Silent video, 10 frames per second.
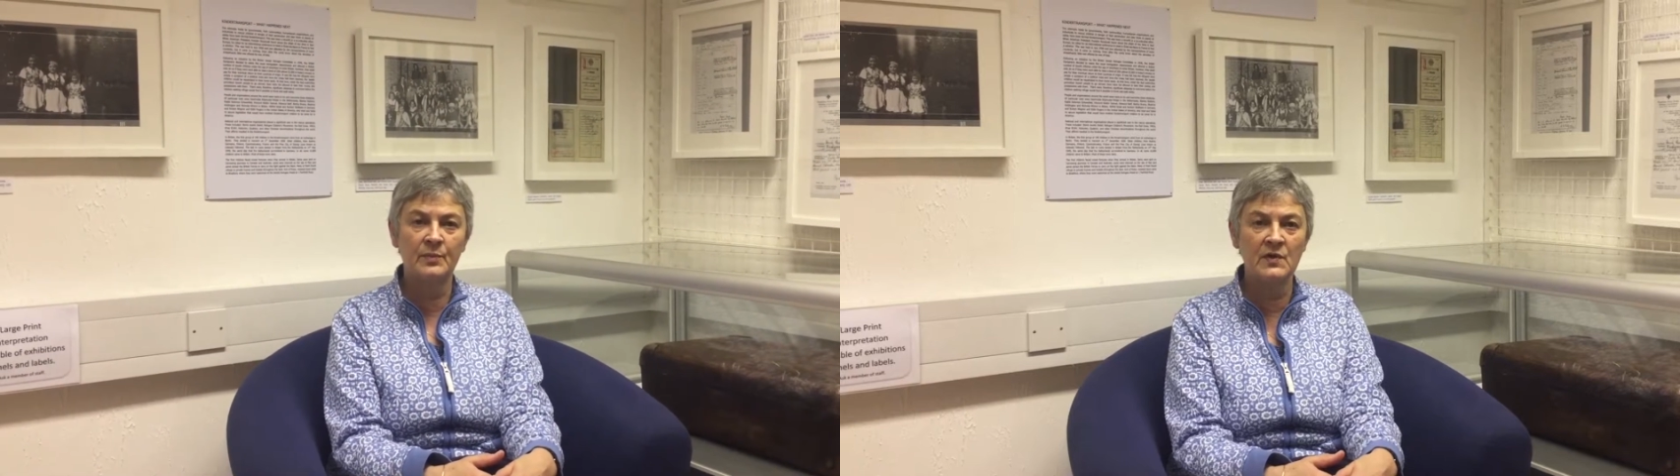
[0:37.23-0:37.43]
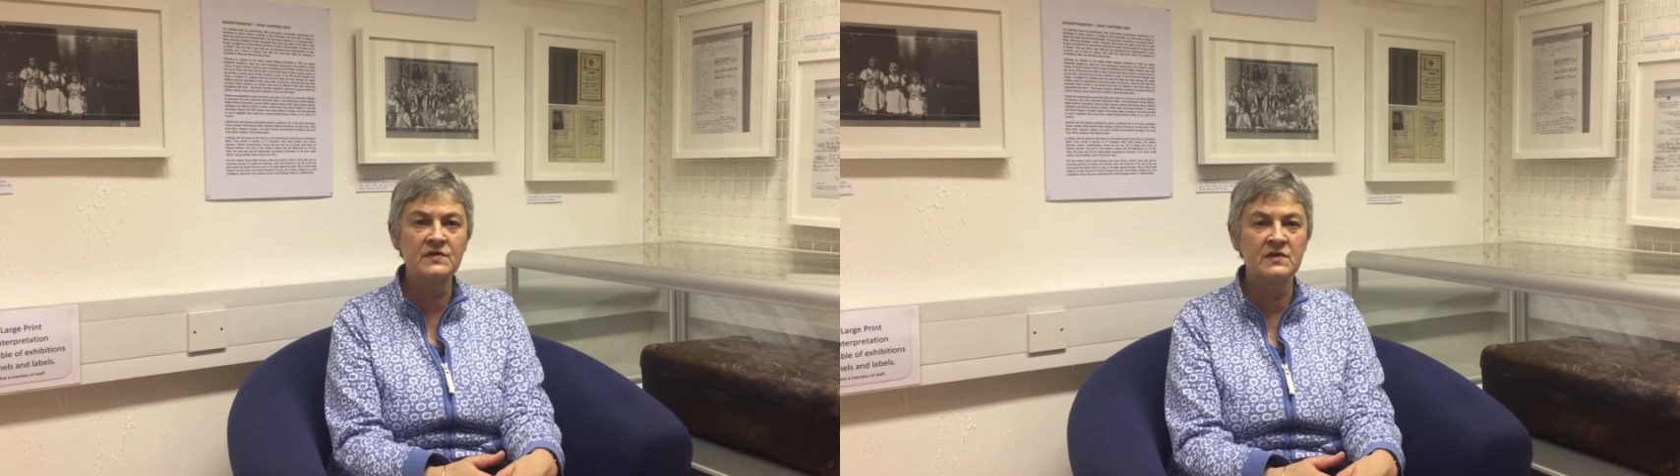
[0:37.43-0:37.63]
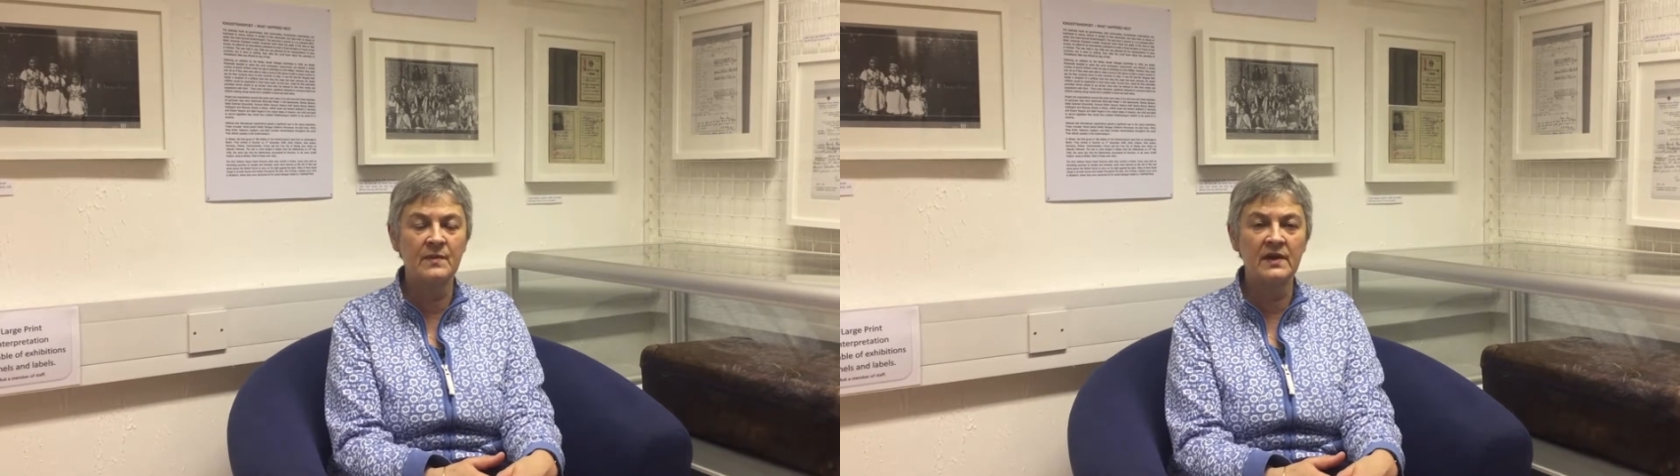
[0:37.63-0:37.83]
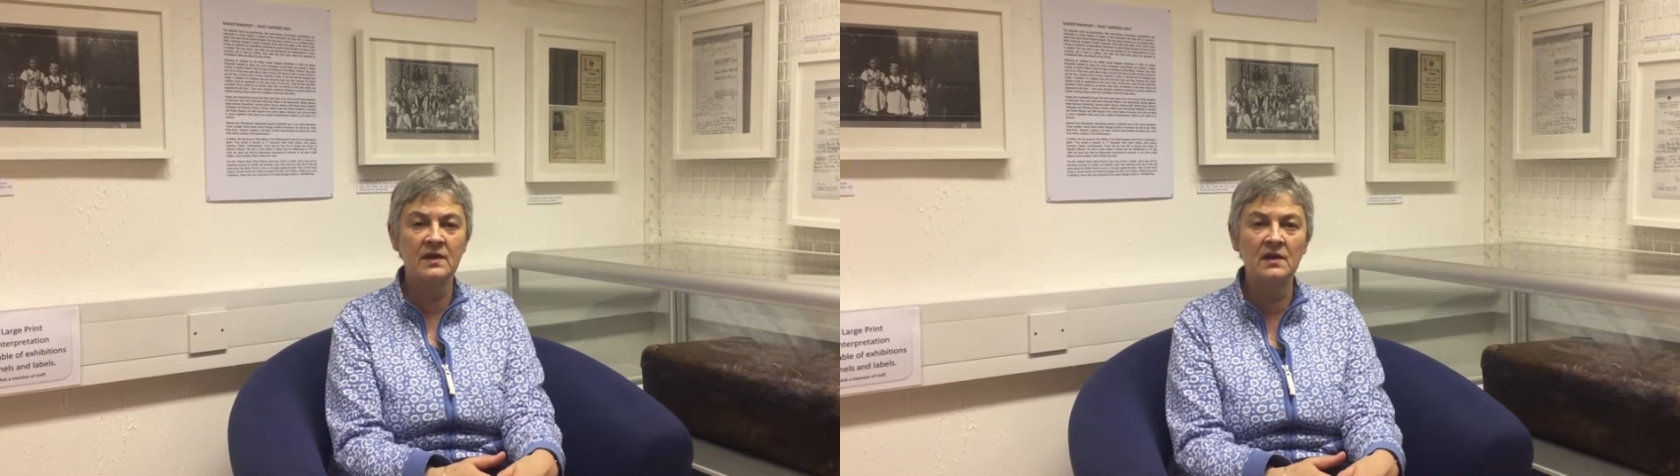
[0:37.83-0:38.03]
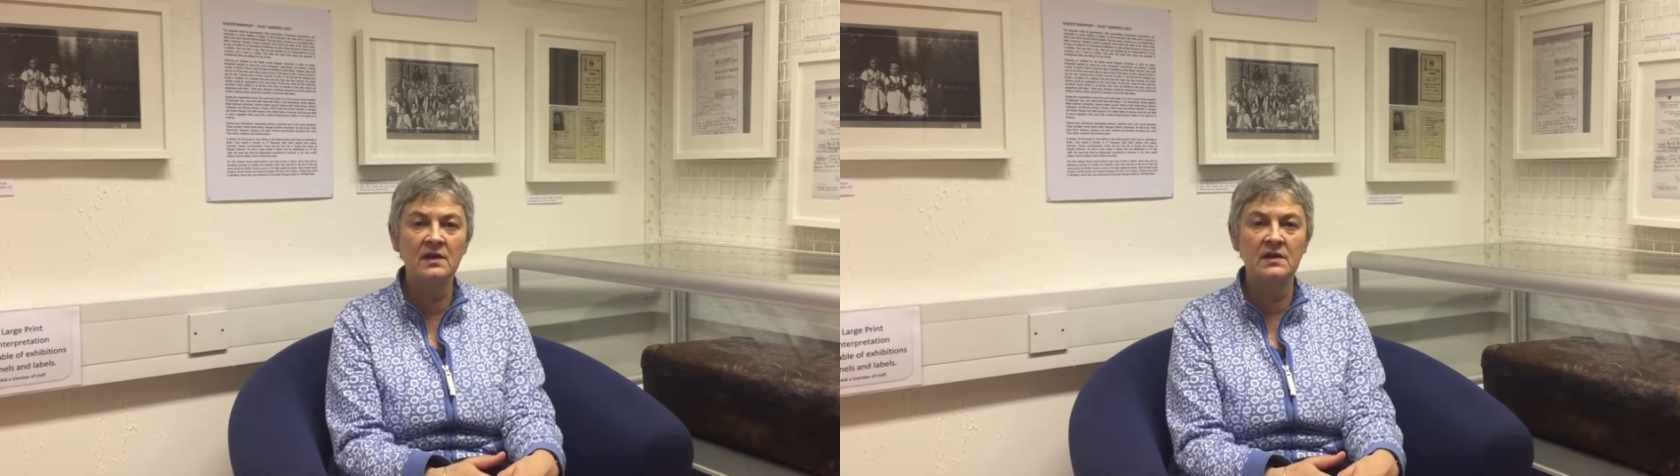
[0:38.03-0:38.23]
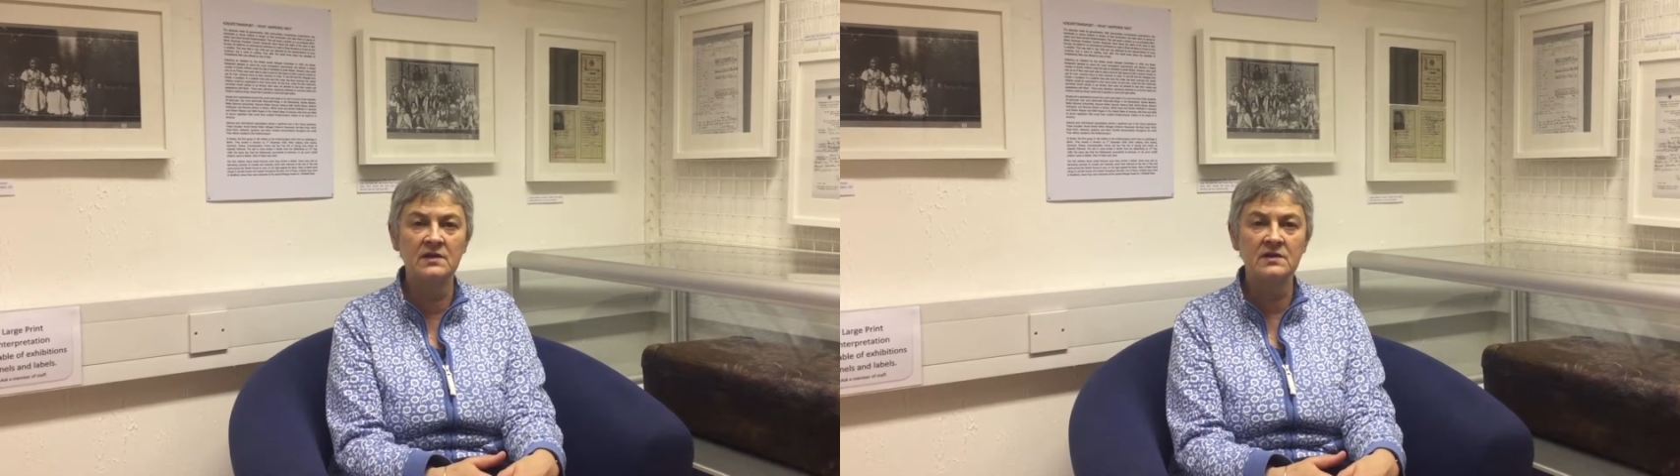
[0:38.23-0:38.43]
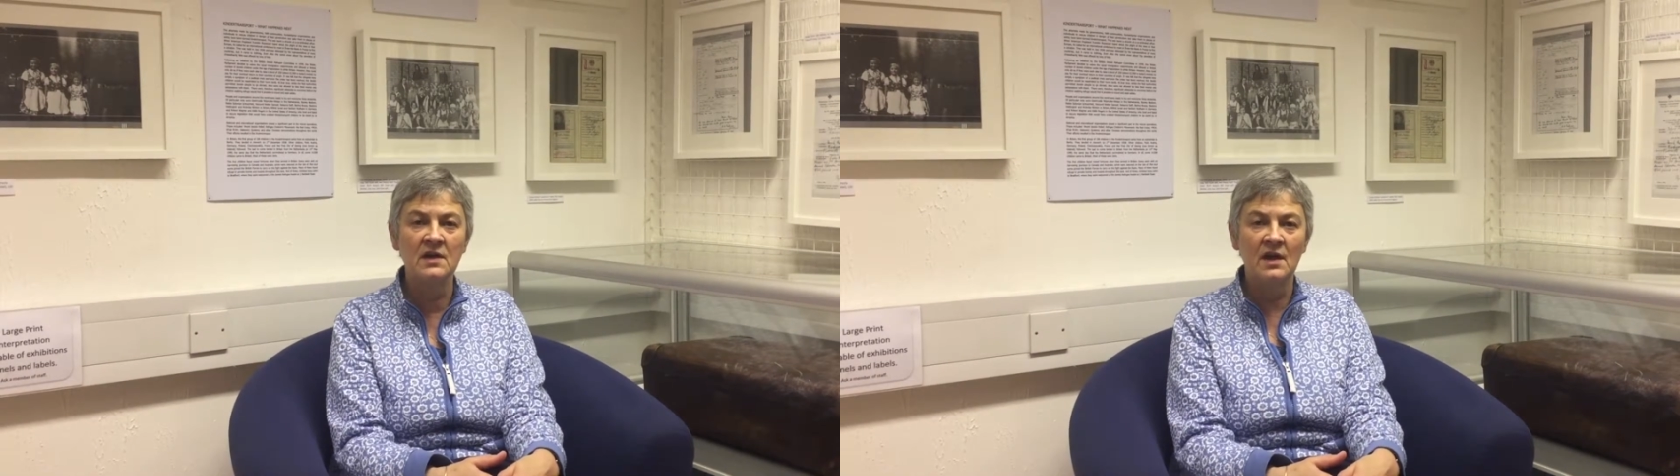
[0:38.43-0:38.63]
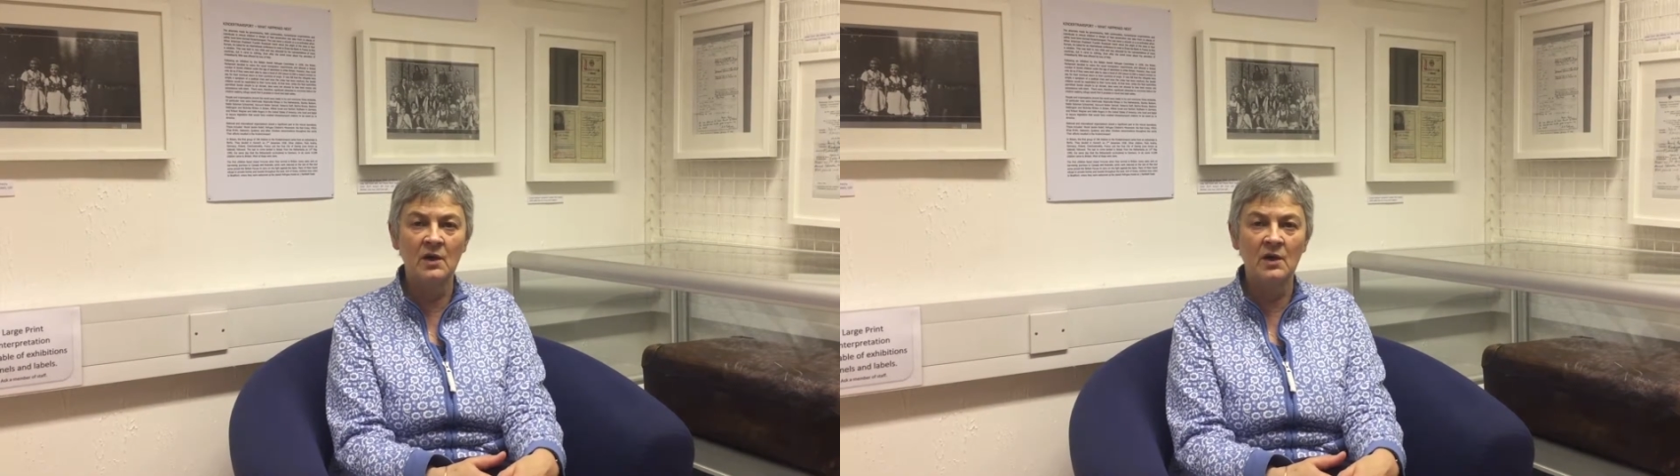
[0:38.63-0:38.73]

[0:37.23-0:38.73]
possibly can't.